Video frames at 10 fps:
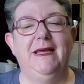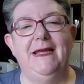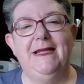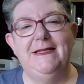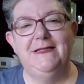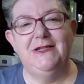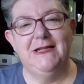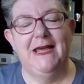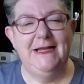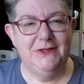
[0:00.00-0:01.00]
In
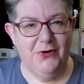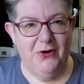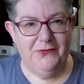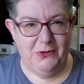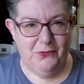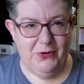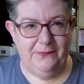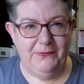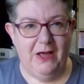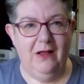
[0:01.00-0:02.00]
today's Crafty Corner,
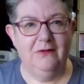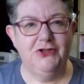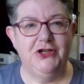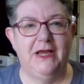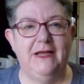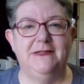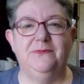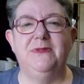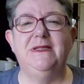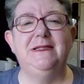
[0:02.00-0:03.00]
I'll share
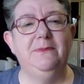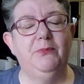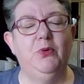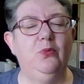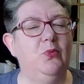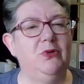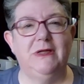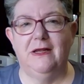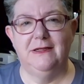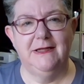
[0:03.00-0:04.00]
some simple
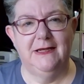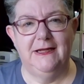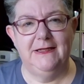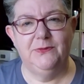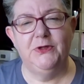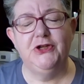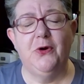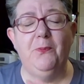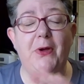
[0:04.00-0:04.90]
watercolour techniques which are